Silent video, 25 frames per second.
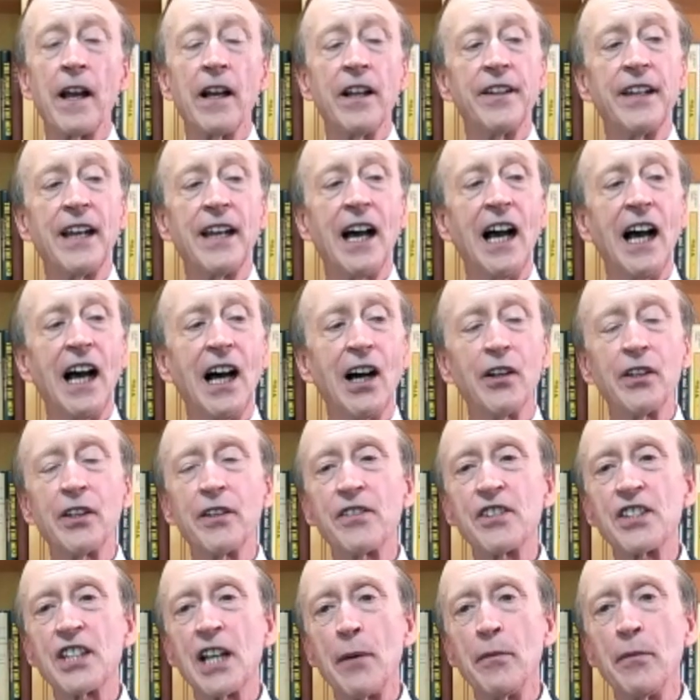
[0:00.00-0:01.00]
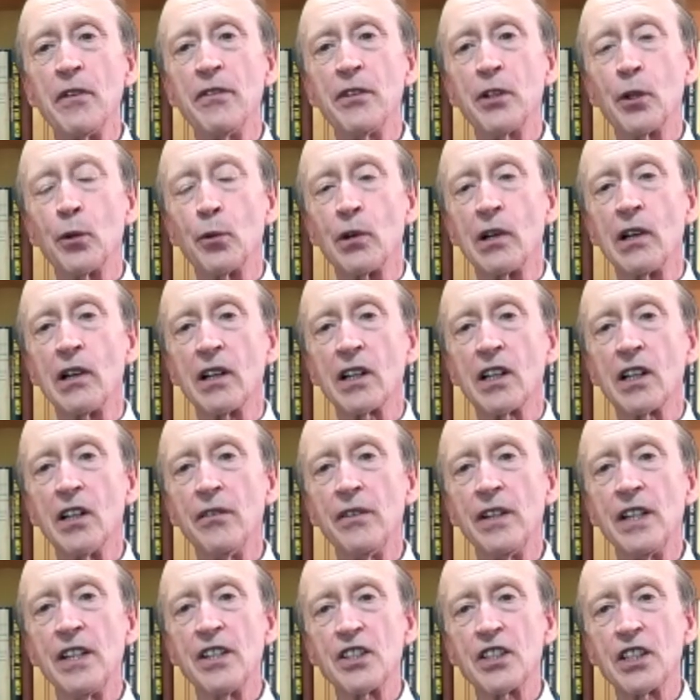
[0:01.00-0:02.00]
Now, out of some of the work of
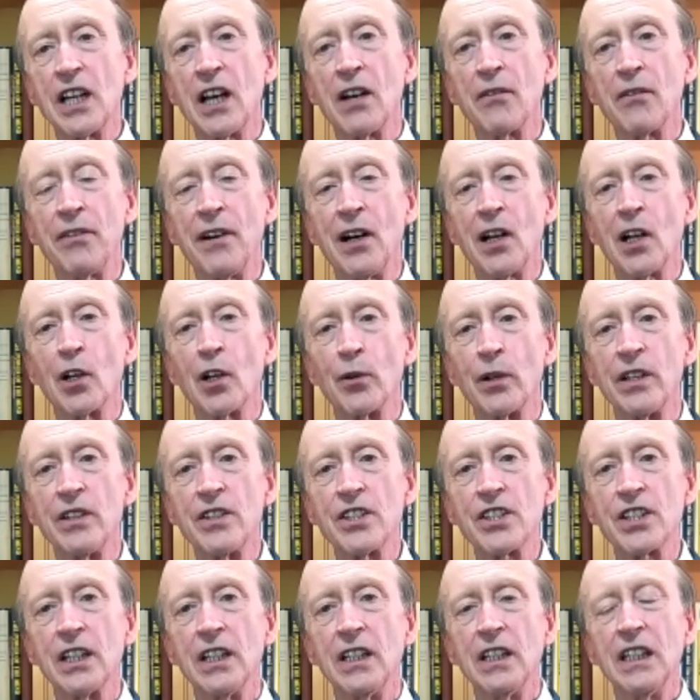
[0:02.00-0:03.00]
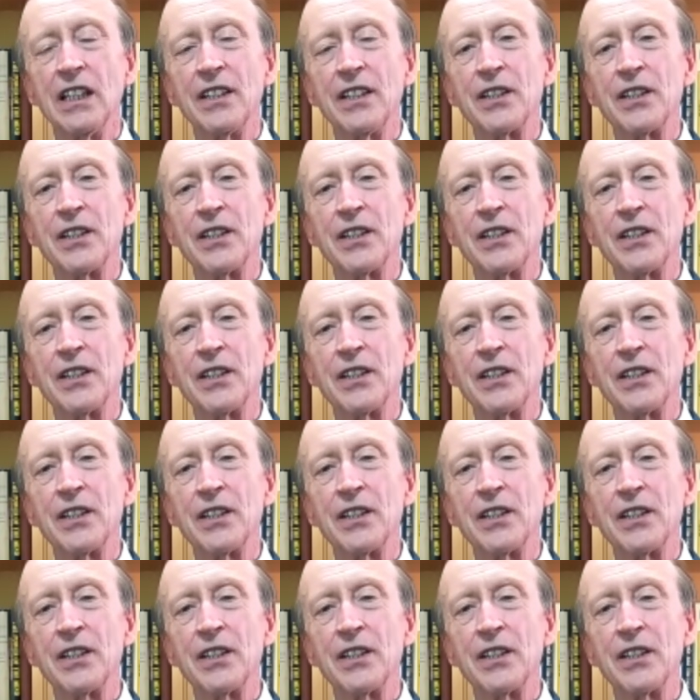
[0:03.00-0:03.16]
his followers,